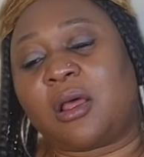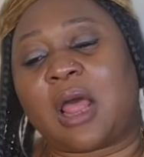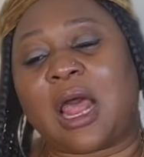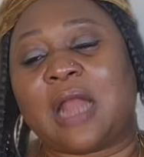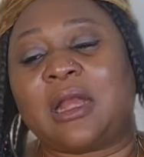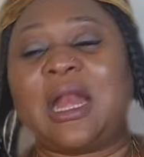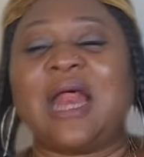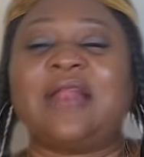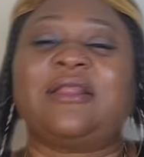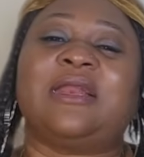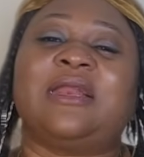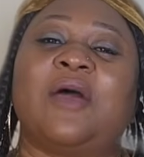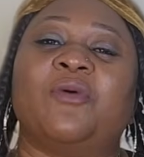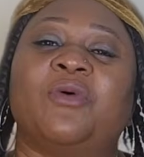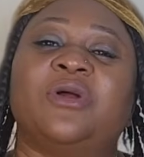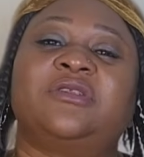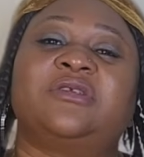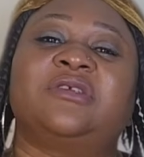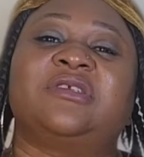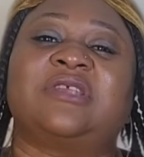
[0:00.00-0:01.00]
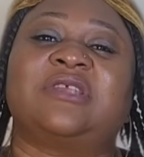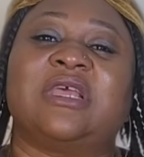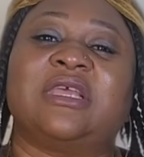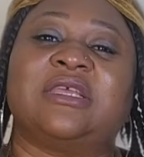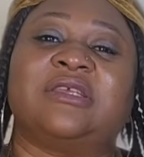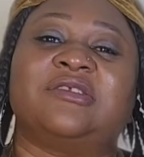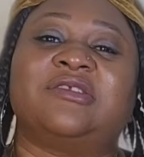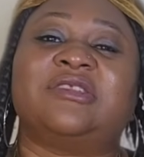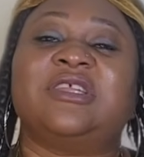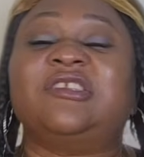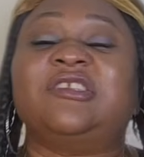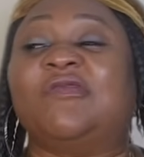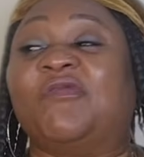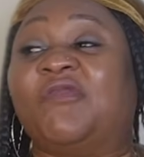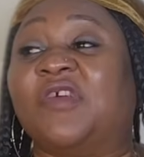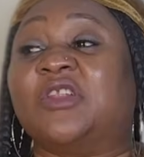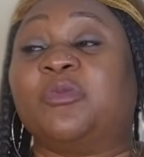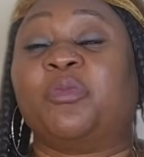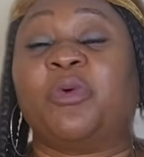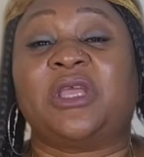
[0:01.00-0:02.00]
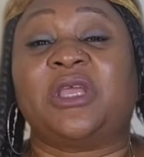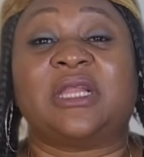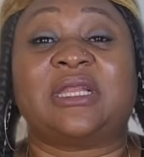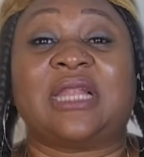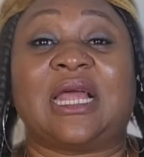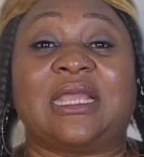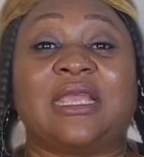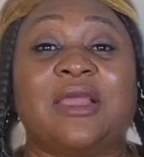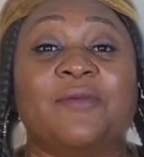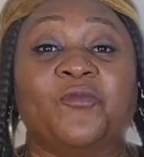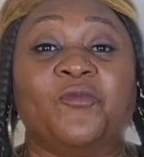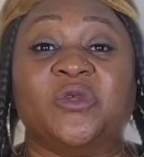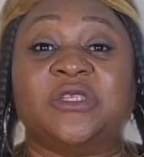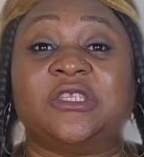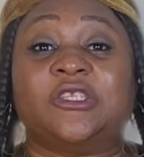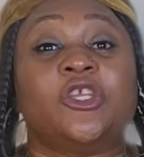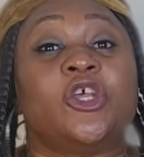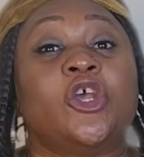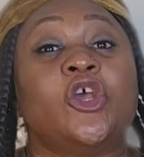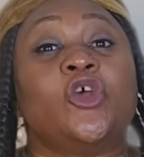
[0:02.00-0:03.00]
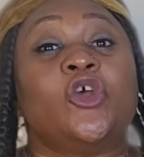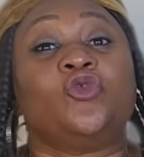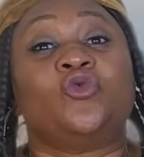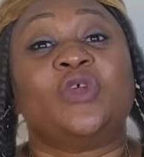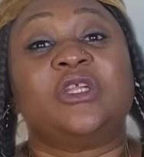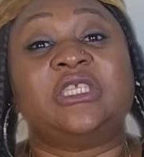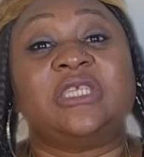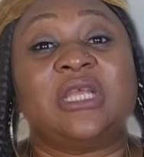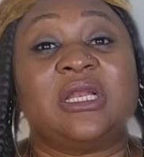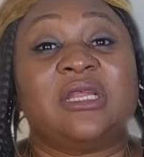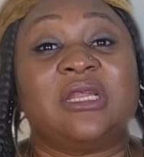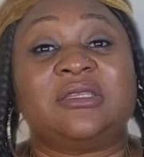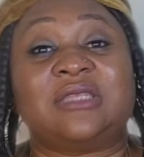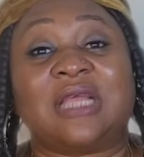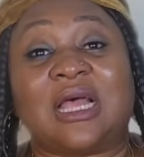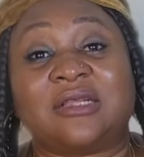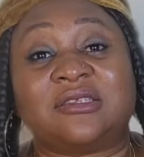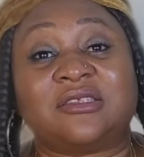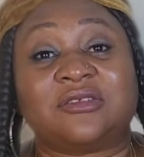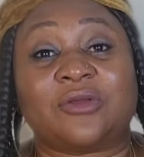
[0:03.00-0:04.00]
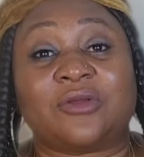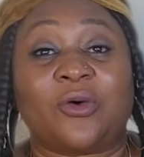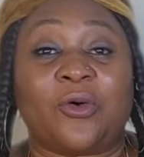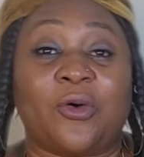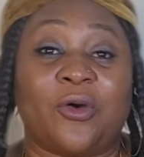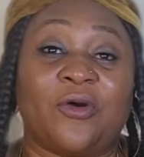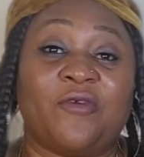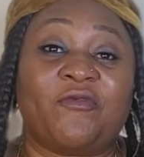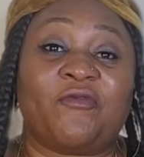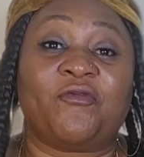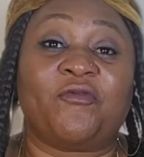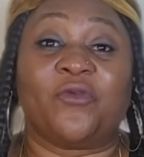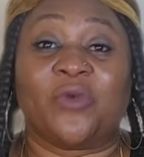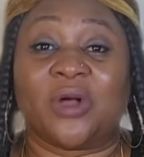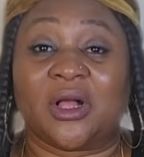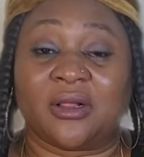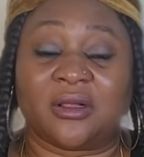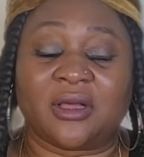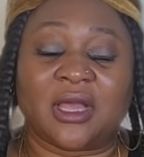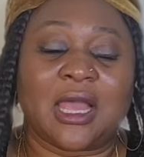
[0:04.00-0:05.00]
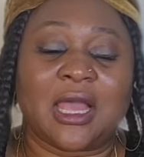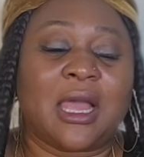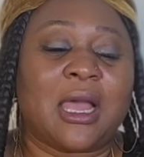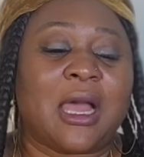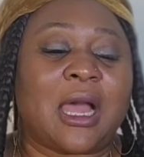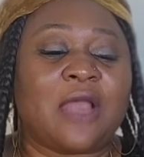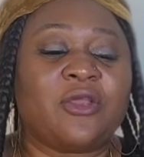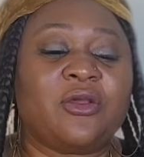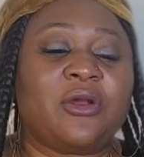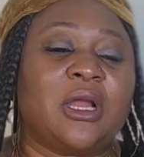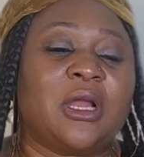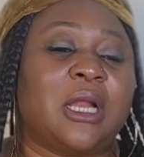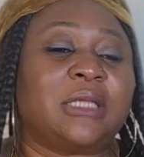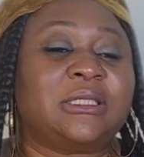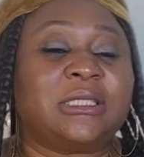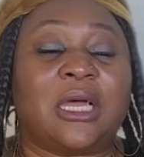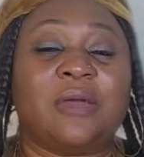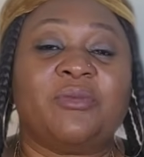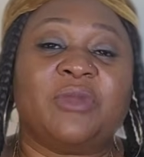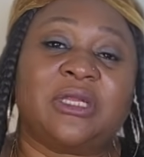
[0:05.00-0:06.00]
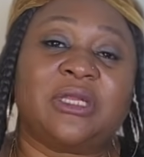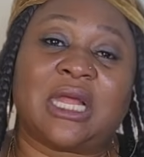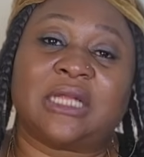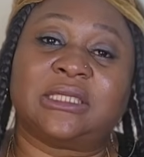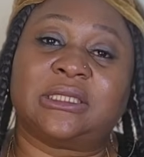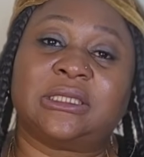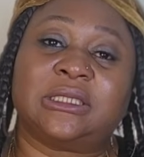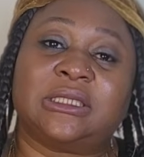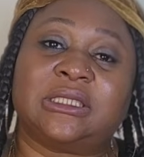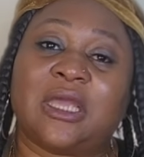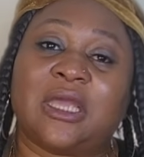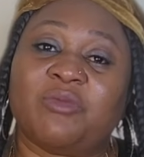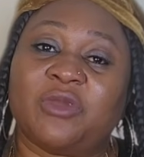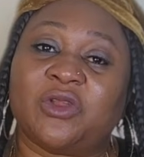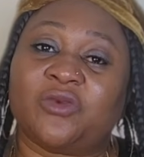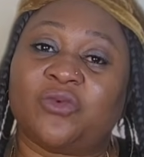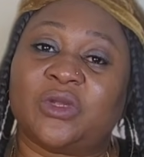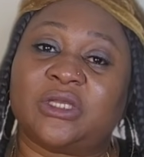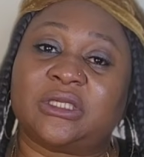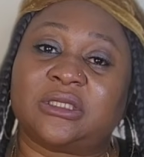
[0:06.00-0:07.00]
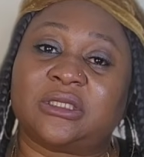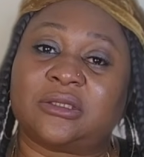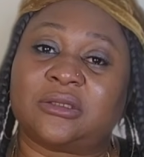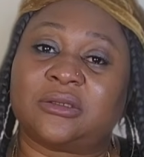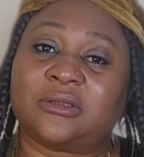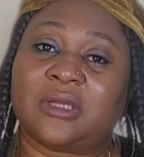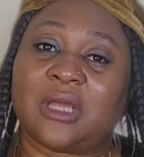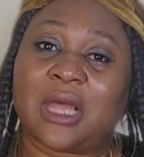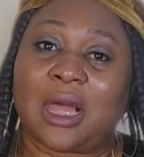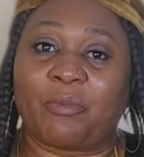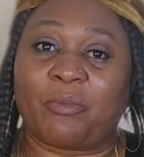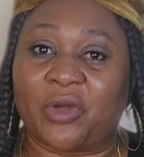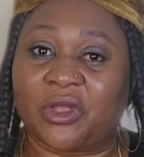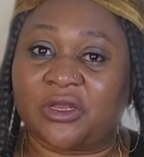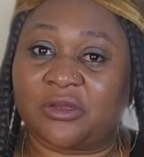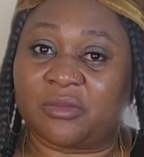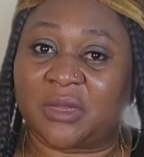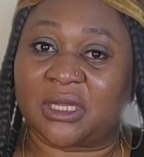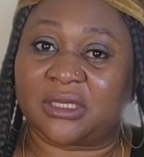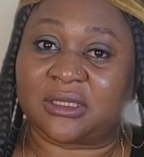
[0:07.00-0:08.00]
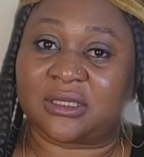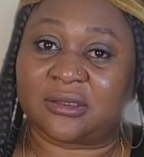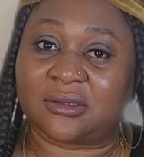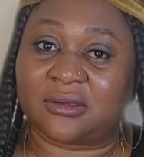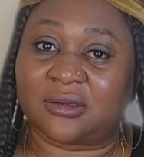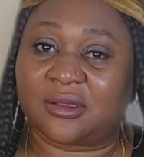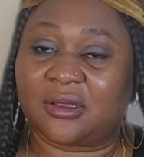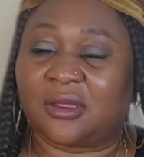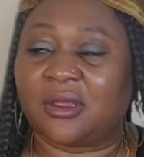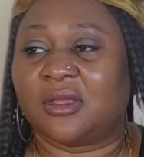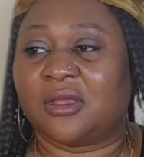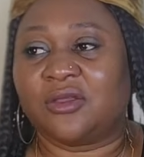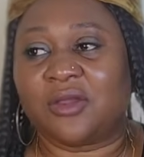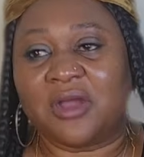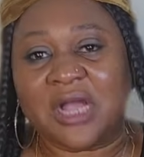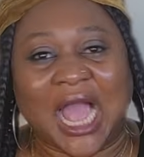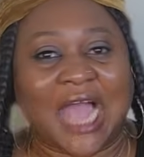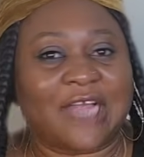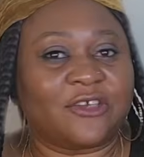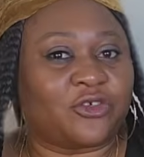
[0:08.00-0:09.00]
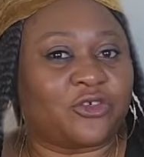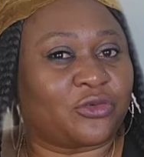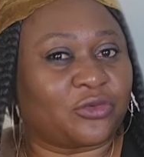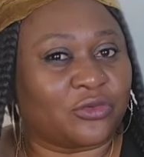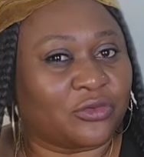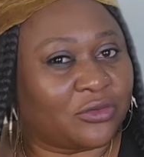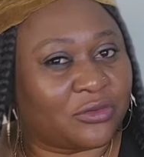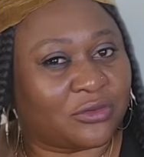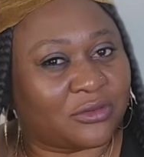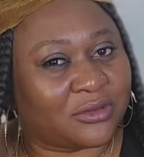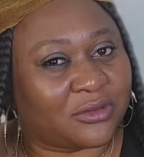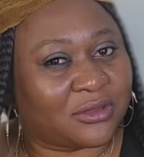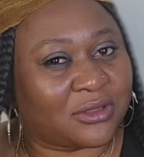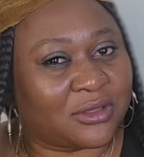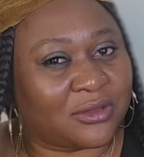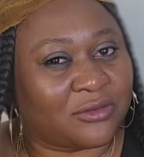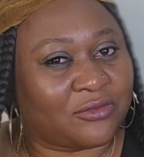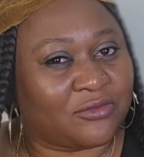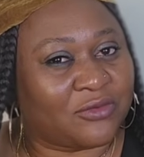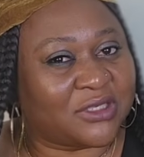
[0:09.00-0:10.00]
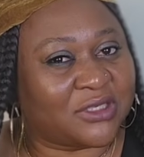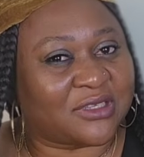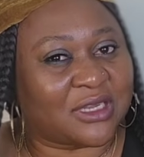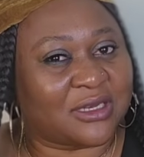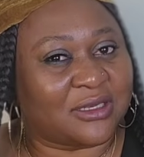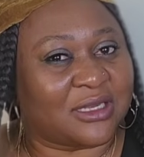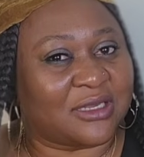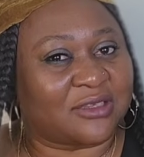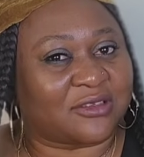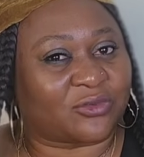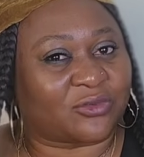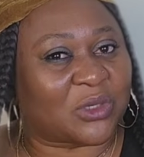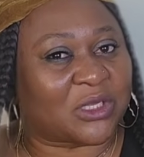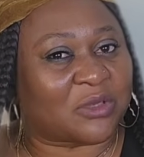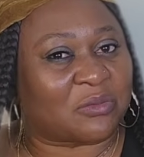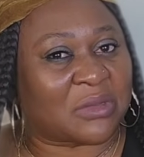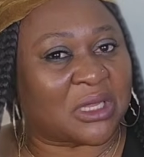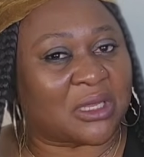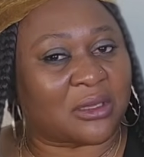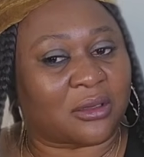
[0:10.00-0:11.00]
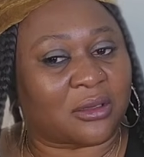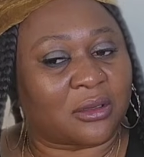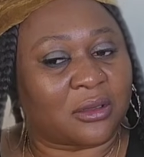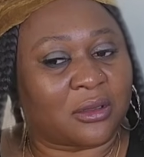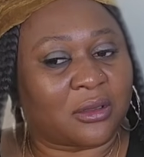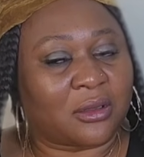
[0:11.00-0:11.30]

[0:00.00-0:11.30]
another thing I want to say is this faith bucket that came with 20 liters of fuel. Are you gonna tell me that she came in with appointment? You guys should reason this with me.